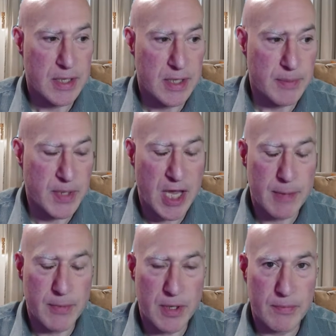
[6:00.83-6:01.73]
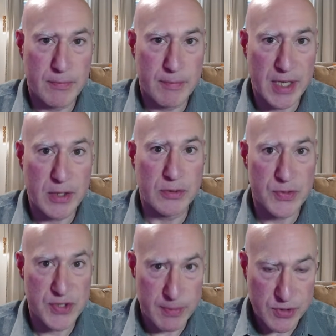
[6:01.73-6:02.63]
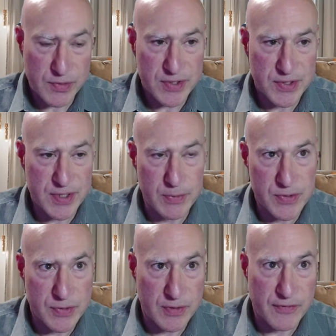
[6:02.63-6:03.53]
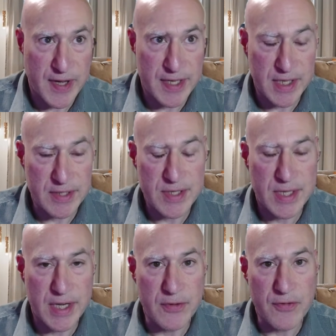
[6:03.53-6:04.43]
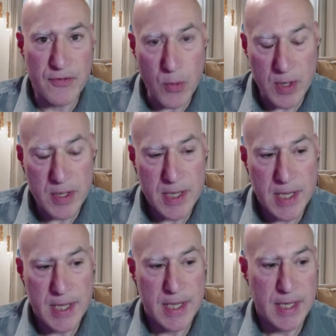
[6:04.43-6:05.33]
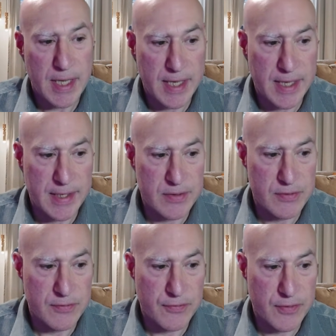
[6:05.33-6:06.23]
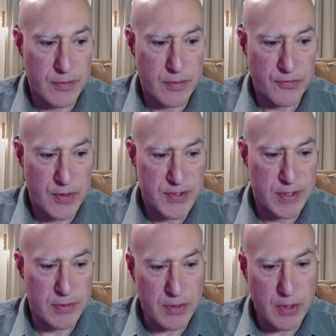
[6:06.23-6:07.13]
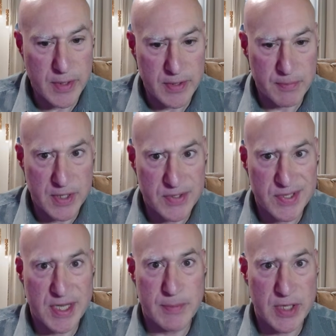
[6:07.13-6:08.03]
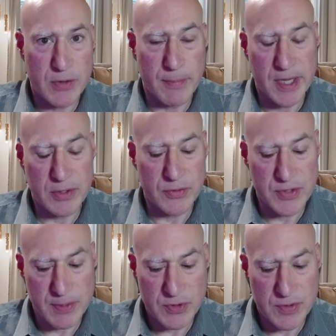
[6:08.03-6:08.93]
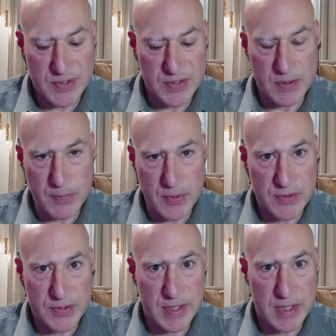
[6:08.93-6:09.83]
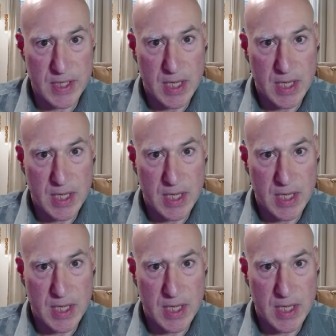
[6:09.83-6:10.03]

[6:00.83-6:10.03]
became a medical dosimetrist. I was certified in 1994. And for those folks that don't know it, a CMD or medical dosimetrist is the person